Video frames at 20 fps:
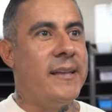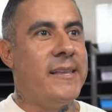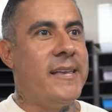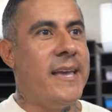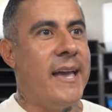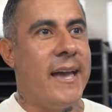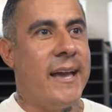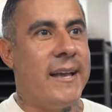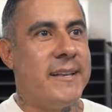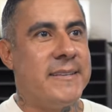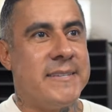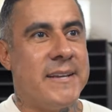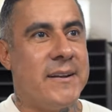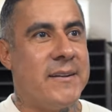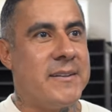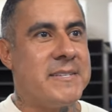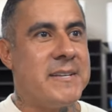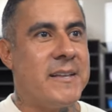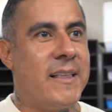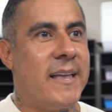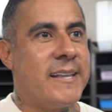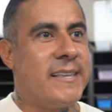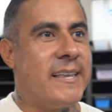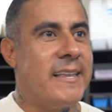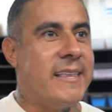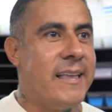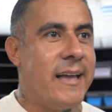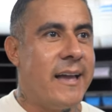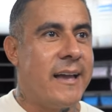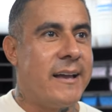any eggs here until like the
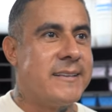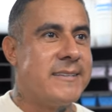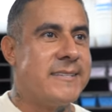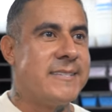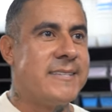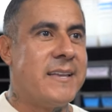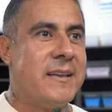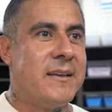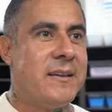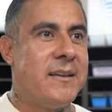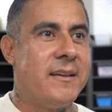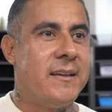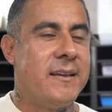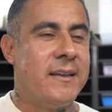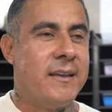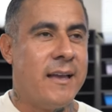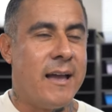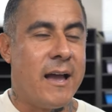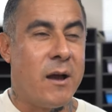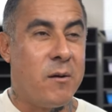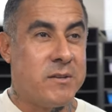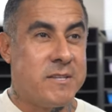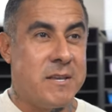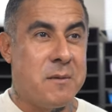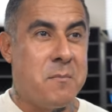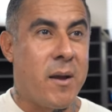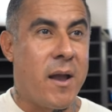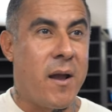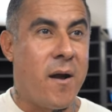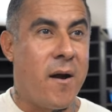next, I would say
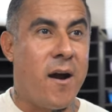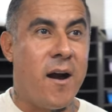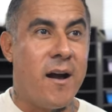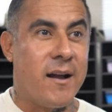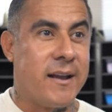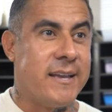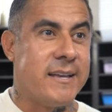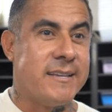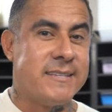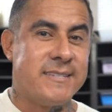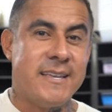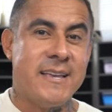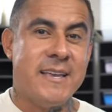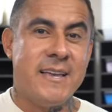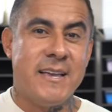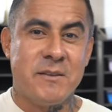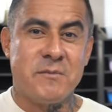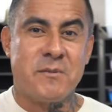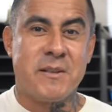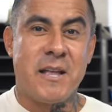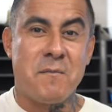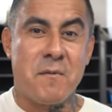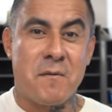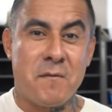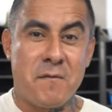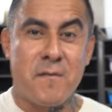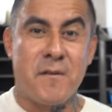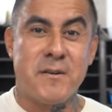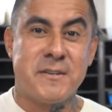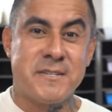by August is we're gonna have our
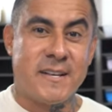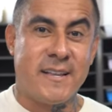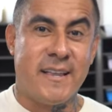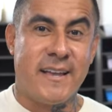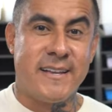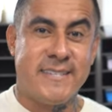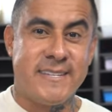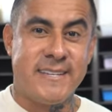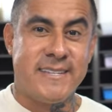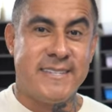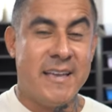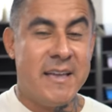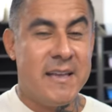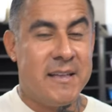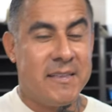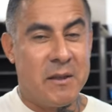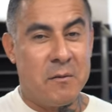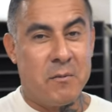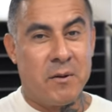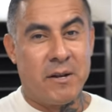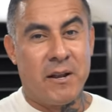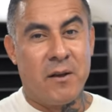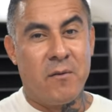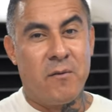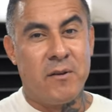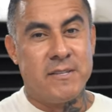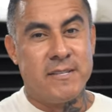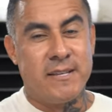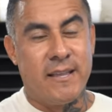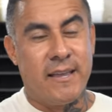first clutches. Then we're gonna
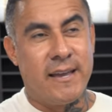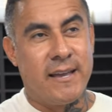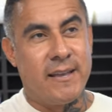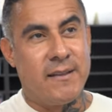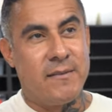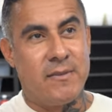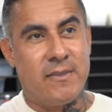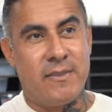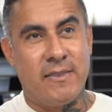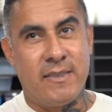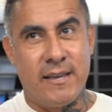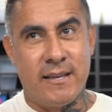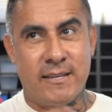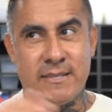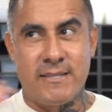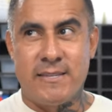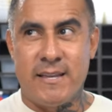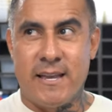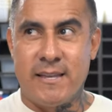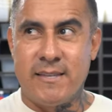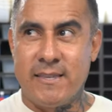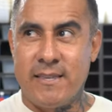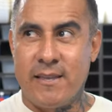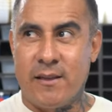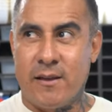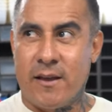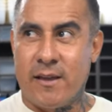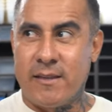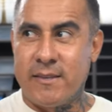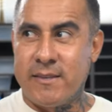go into like this end of,
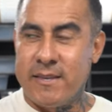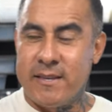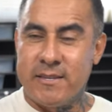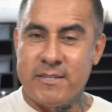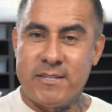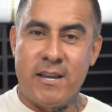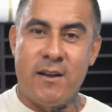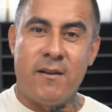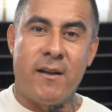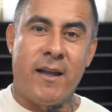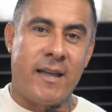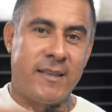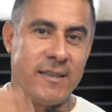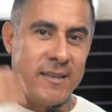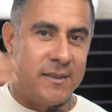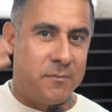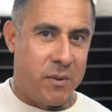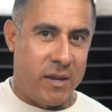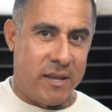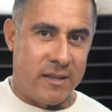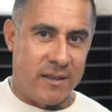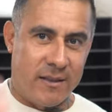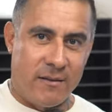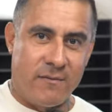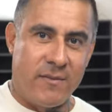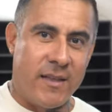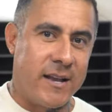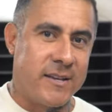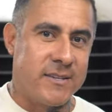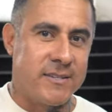the, uh, end of this year and the beginning
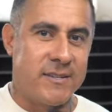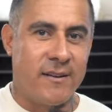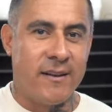of next